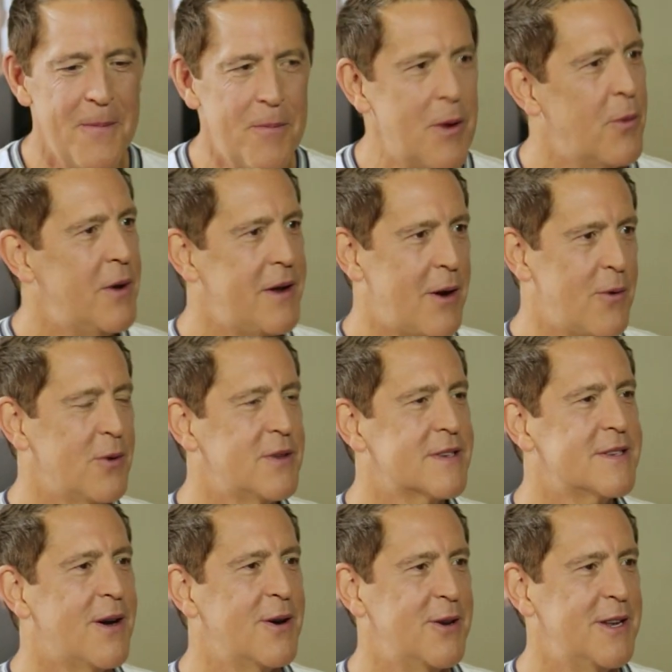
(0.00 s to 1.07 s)
But when I wrote the
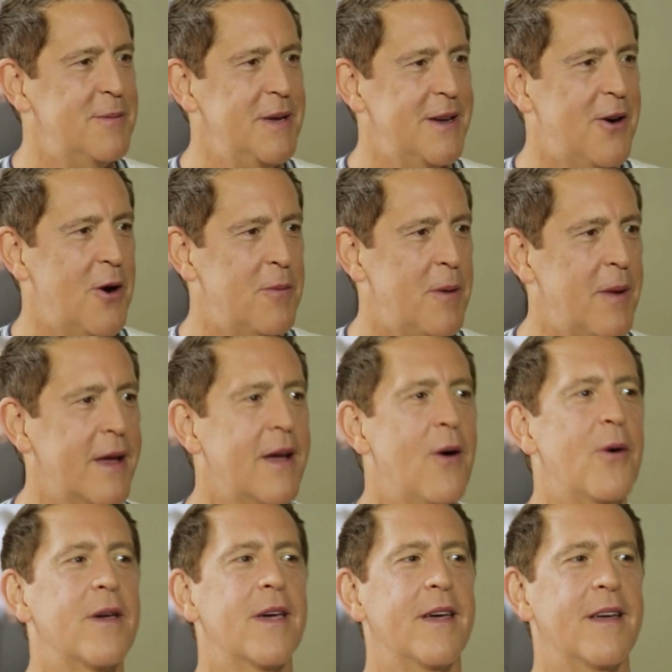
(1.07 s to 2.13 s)
song Good to Be Home, I'm like,
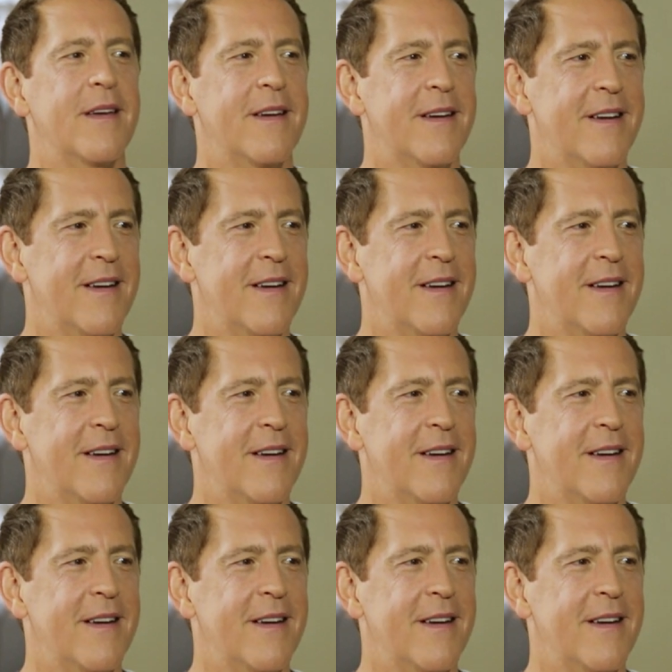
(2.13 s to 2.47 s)
okay,